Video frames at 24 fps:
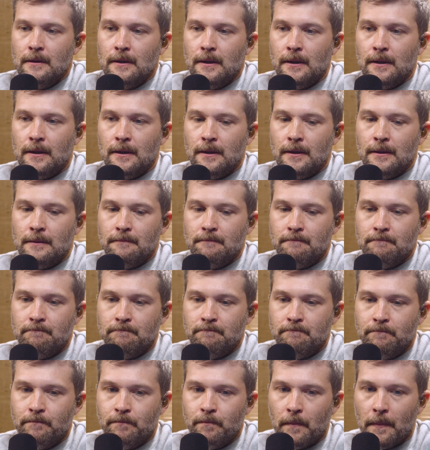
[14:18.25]
um,
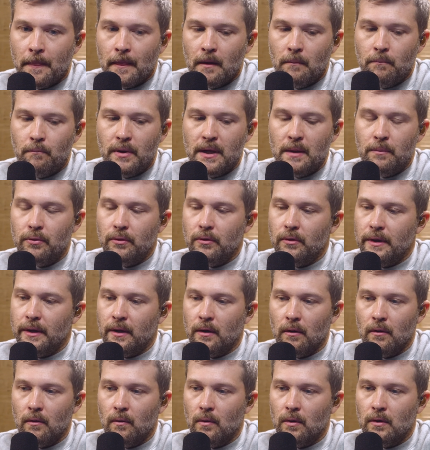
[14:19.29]
people in
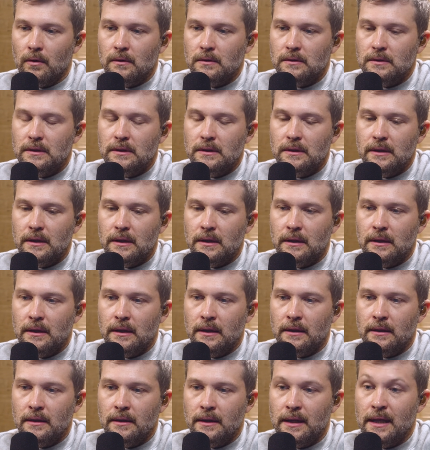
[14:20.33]
our world and
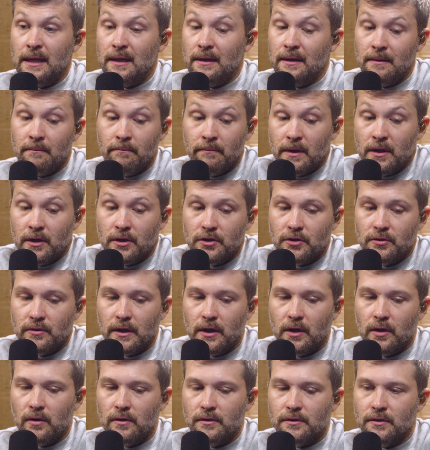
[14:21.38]
in, in, in, ministry
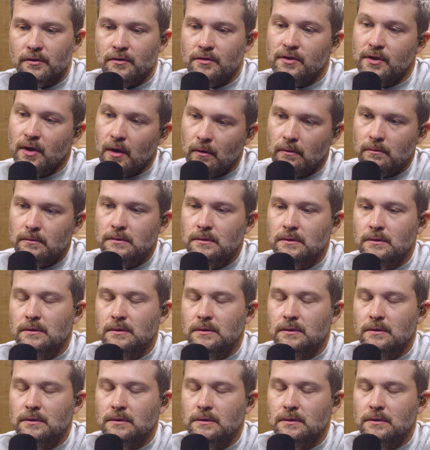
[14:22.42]
culture. So